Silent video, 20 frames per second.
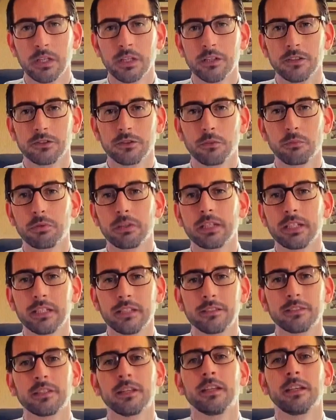So
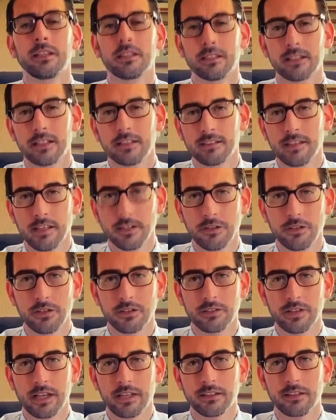please continue
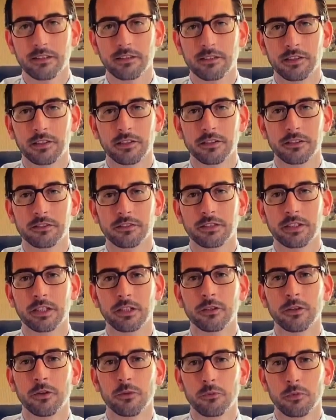to take this
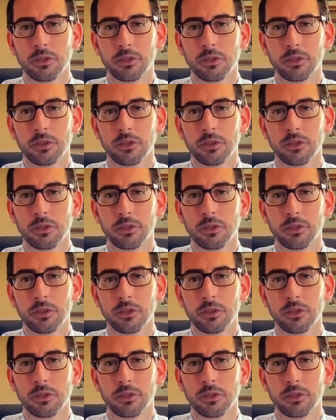seriously. We're